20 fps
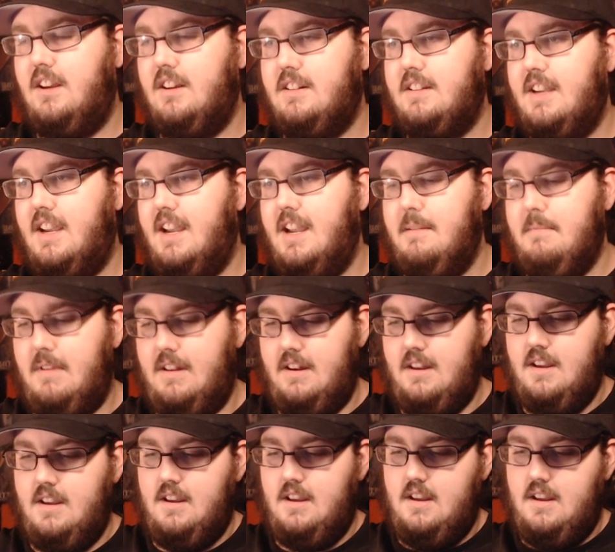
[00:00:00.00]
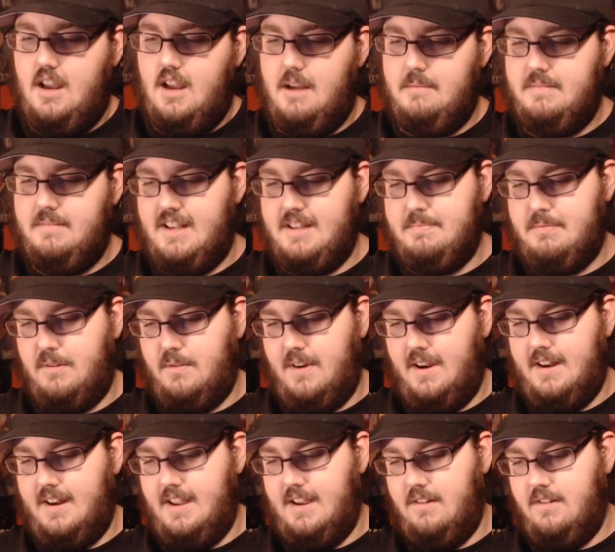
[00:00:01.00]
long time and I'm desperate
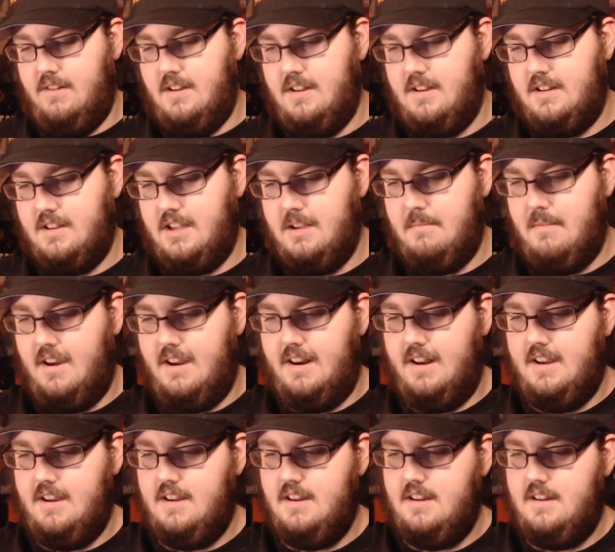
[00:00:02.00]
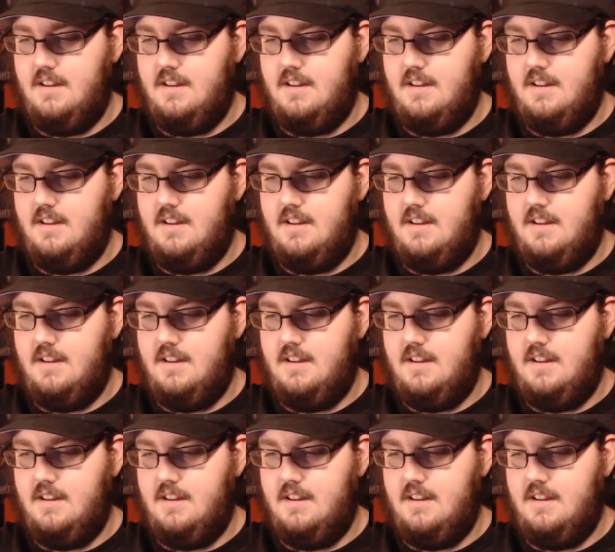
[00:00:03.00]
right now. Come on.